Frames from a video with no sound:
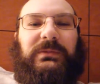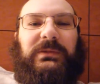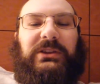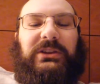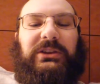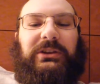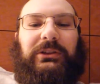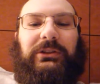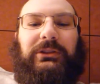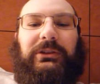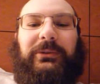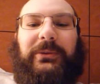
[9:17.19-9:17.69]

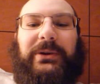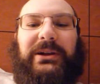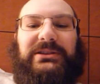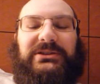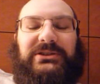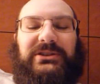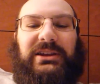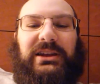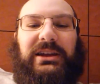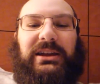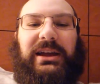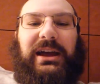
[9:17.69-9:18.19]
killed the
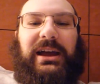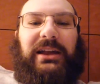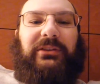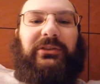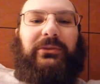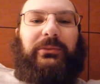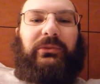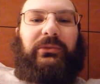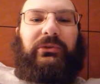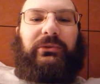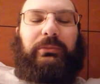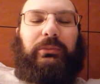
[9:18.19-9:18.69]
Witch King, had
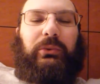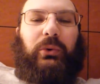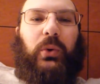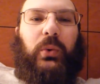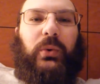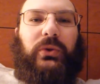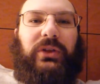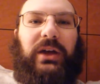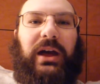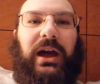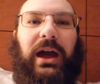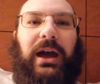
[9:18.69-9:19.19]
some support
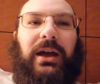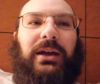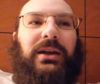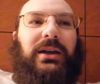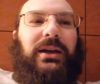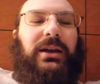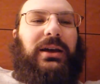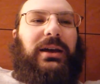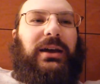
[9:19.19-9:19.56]
with that,